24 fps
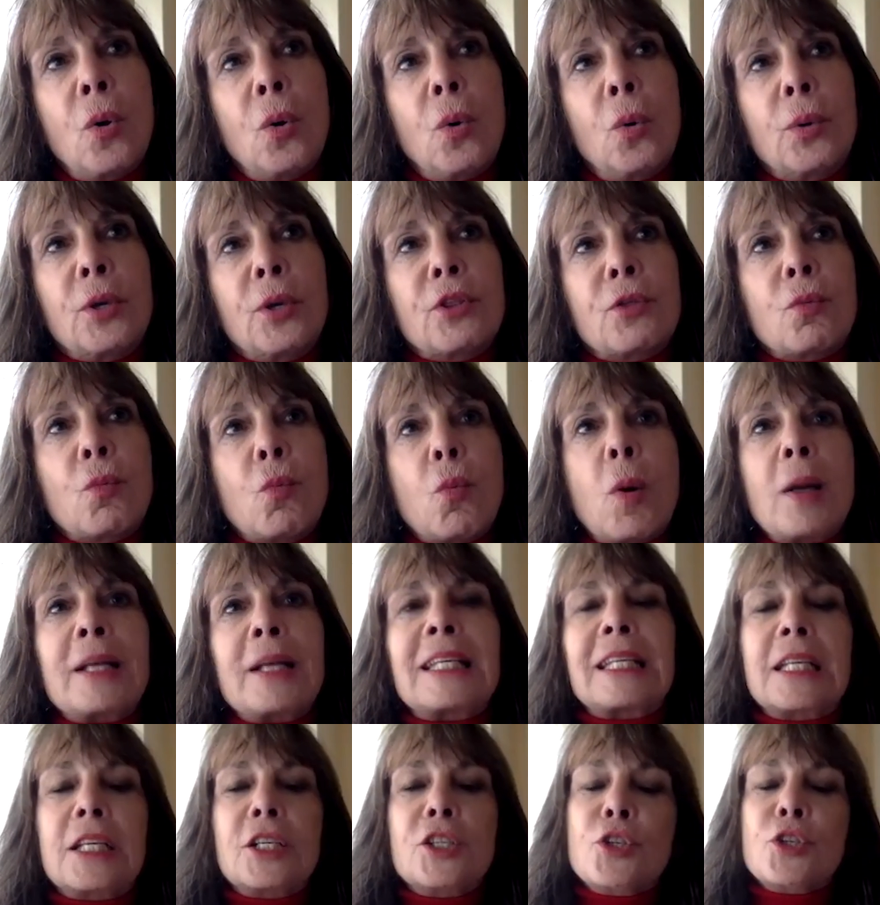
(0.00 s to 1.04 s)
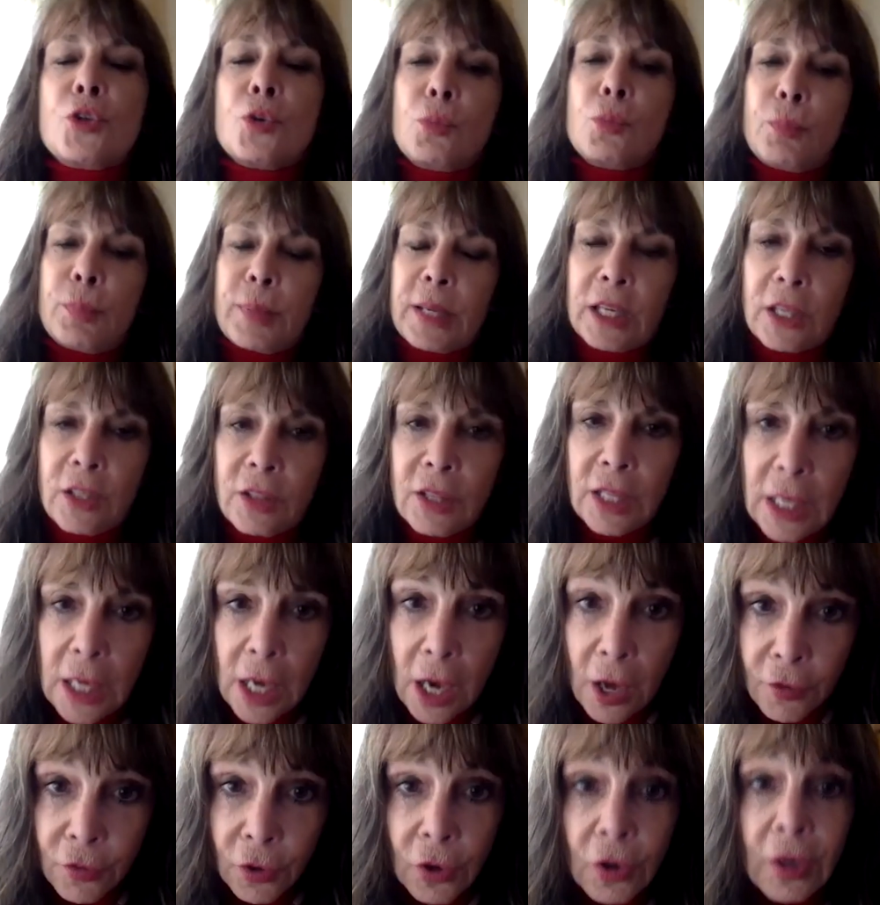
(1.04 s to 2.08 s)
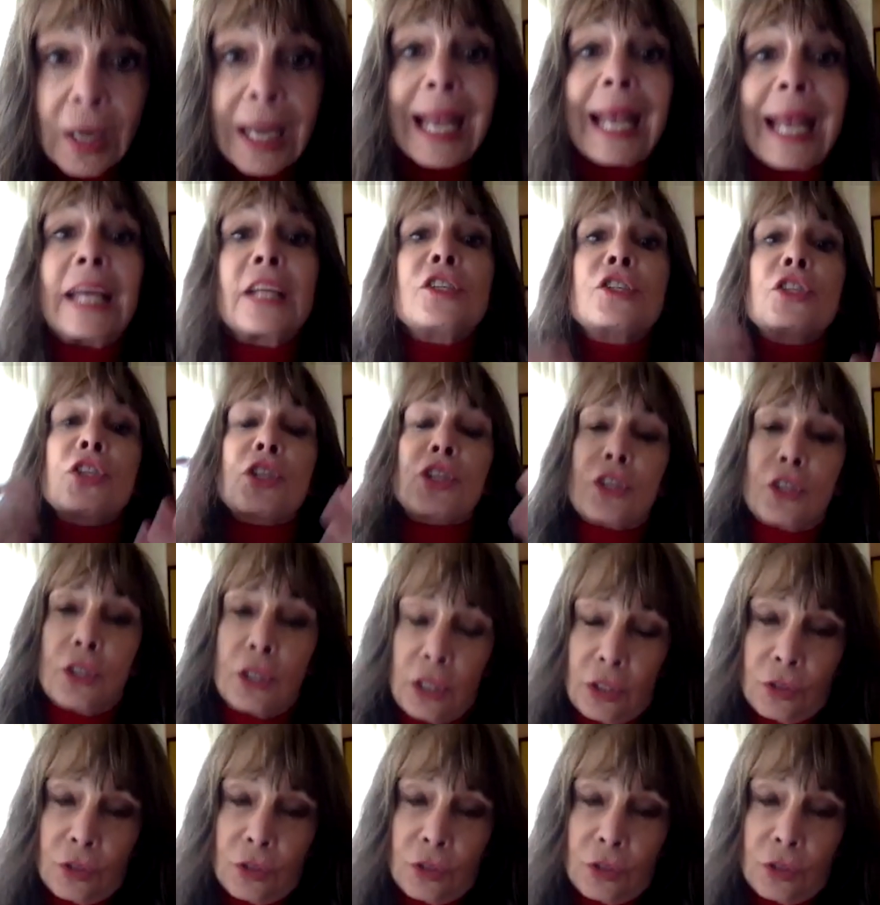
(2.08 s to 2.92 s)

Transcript: with what it is to be the other and to,